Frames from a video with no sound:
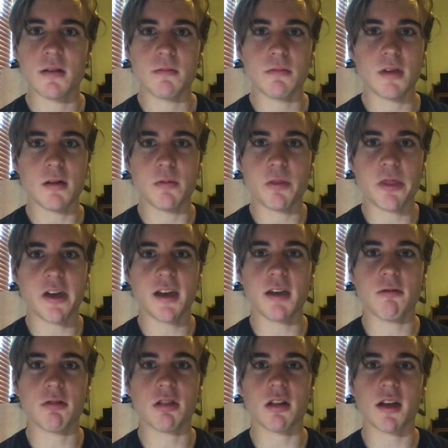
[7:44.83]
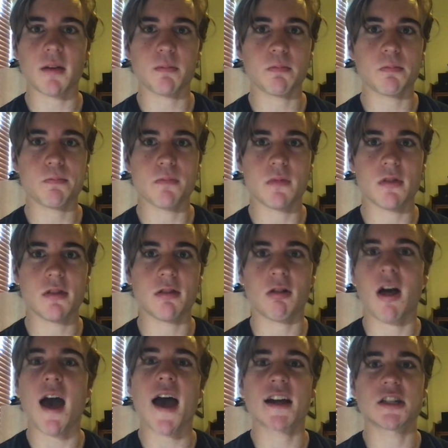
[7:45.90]
You'd think he was
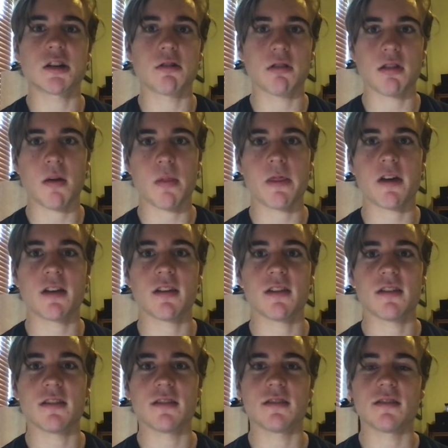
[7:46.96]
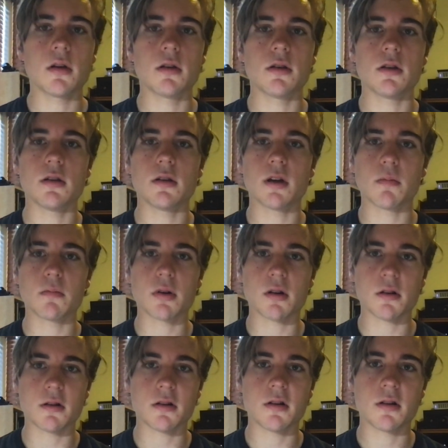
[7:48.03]
Slash or something.
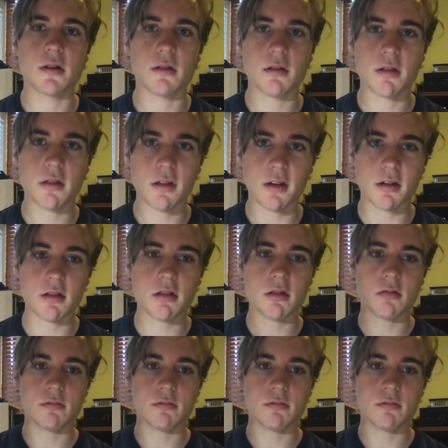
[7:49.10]
Number 6.